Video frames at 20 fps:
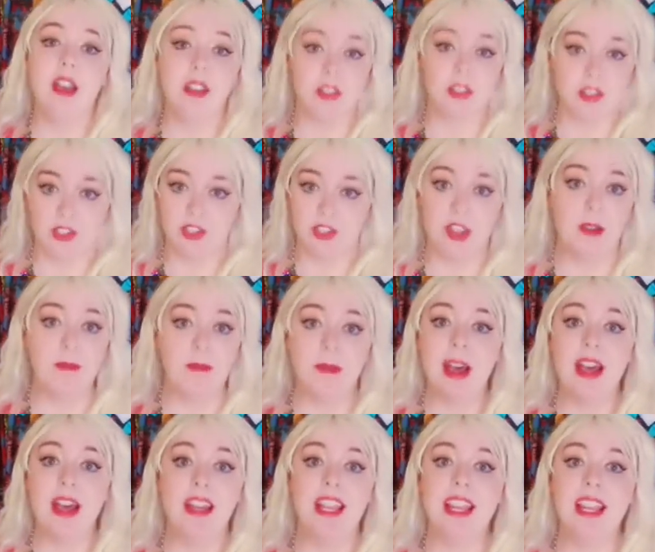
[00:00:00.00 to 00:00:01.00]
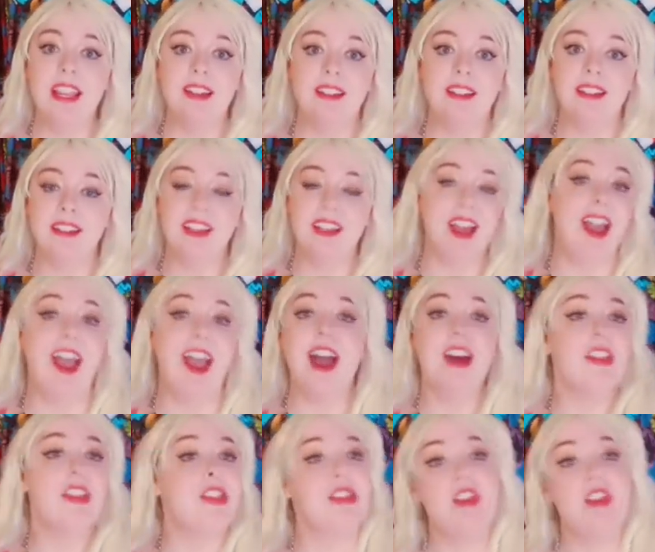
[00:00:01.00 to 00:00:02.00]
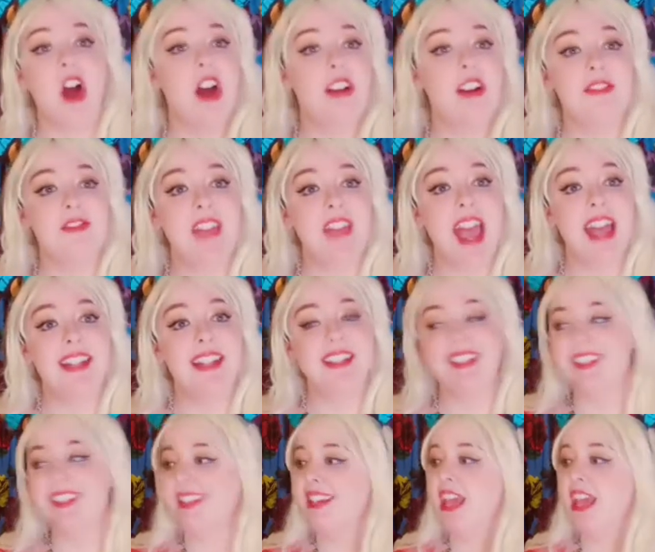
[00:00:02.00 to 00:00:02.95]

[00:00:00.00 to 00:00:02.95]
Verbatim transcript: Somebody thought of that,